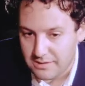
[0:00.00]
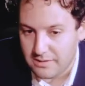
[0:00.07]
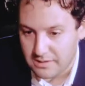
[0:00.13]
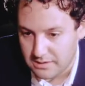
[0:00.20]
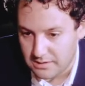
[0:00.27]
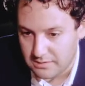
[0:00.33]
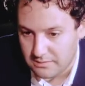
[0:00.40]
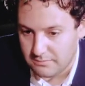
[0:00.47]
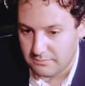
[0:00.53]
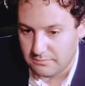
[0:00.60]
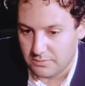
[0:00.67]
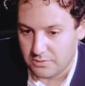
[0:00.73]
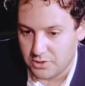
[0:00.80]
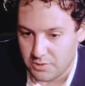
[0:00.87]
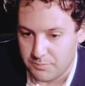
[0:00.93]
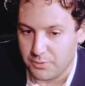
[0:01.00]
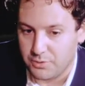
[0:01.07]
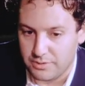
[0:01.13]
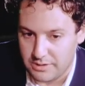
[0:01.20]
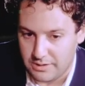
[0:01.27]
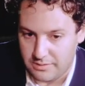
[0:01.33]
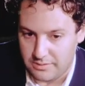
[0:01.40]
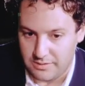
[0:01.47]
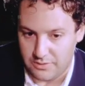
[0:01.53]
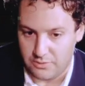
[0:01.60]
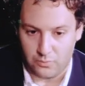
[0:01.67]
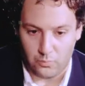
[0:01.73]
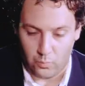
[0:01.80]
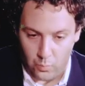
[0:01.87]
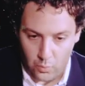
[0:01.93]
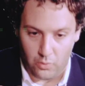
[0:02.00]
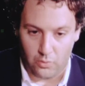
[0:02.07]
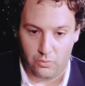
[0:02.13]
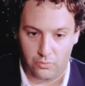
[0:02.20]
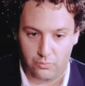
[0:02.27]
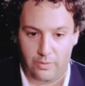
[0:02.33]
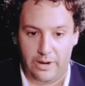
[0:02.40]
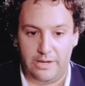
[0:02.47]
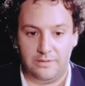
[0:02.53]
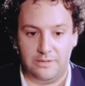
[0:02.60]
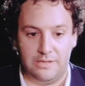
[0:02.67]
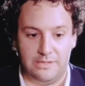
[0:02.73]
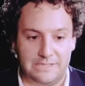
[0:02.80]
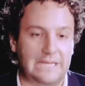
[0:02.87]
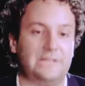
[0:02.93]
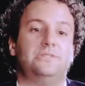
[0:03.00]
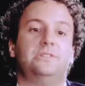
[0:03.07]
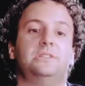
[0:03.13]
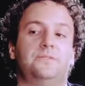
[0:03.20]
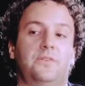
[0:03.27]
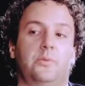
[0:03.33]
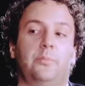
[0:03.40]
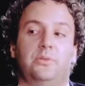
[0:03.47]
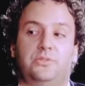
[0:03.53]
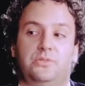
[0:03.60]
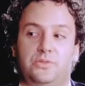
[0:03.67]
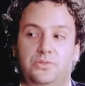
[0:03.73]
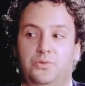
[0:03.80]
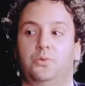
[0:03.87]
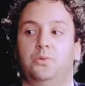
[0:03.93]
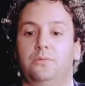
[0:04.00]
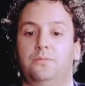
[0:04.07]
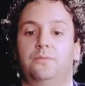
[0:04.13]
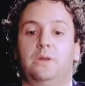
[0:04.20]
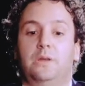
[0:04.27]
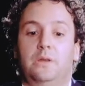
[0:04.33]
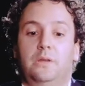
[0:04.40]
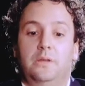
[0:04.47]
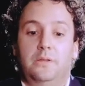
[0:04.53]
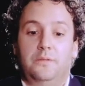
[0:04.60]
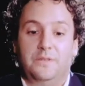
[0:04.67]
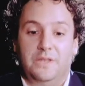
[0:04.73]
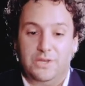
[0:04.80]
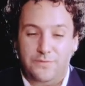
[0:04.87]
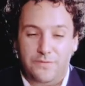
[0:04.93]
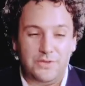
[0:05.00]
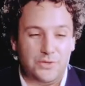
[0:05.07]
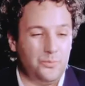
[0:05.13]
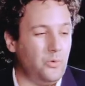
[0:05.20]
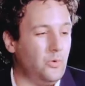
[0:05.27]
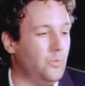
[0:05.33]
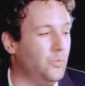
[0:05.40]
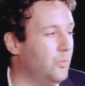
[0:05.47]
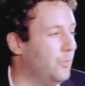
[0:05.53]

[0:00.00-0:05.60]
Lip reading: the community theater world, right, the intention is very much to serve the individual,